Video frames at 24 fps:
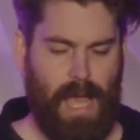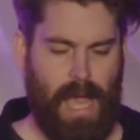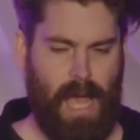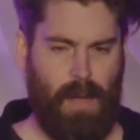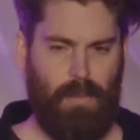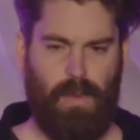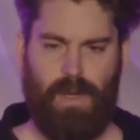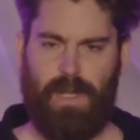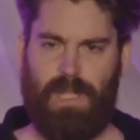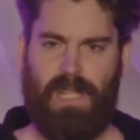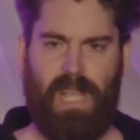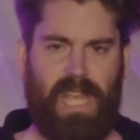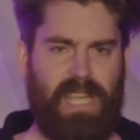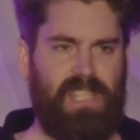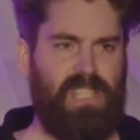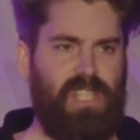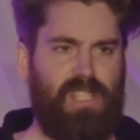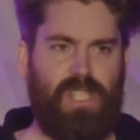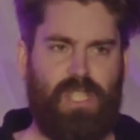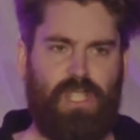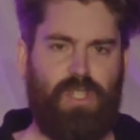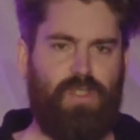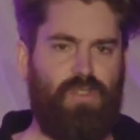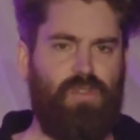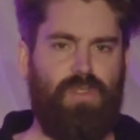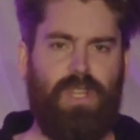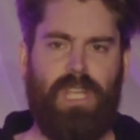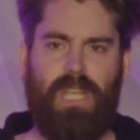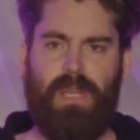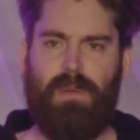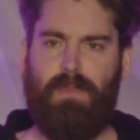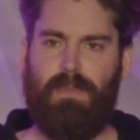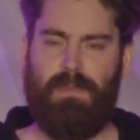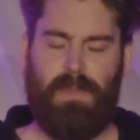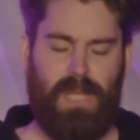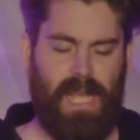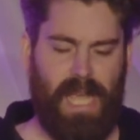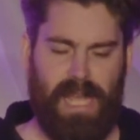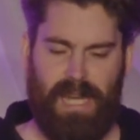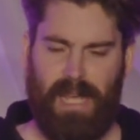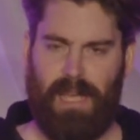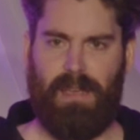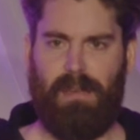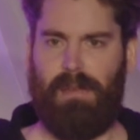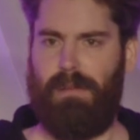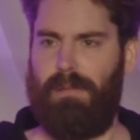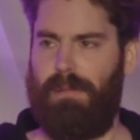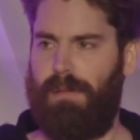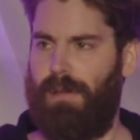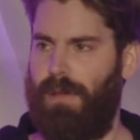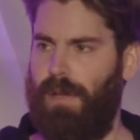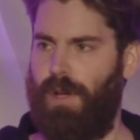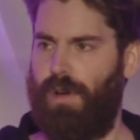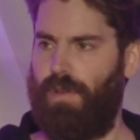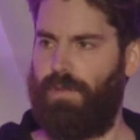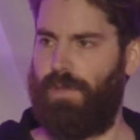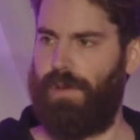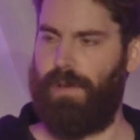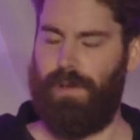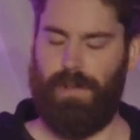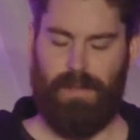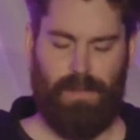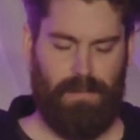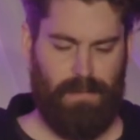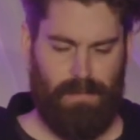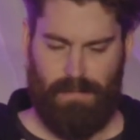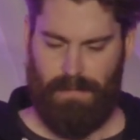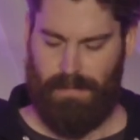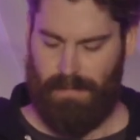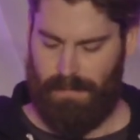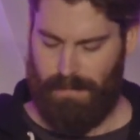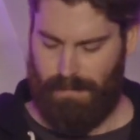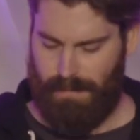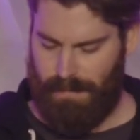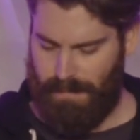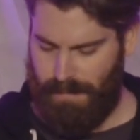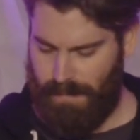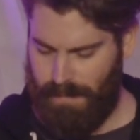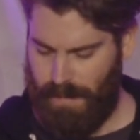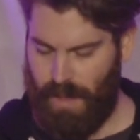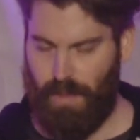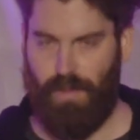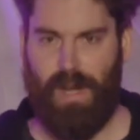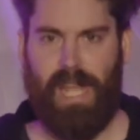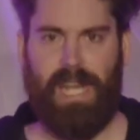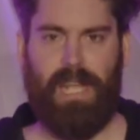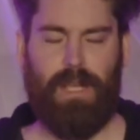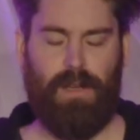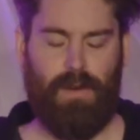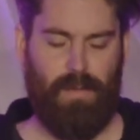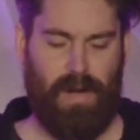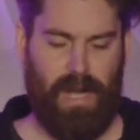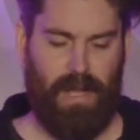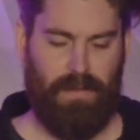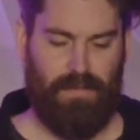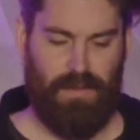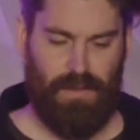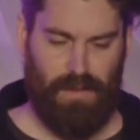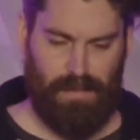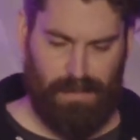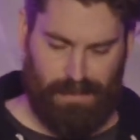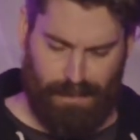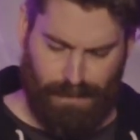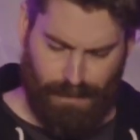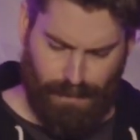And we could like just stream data over the radio waves.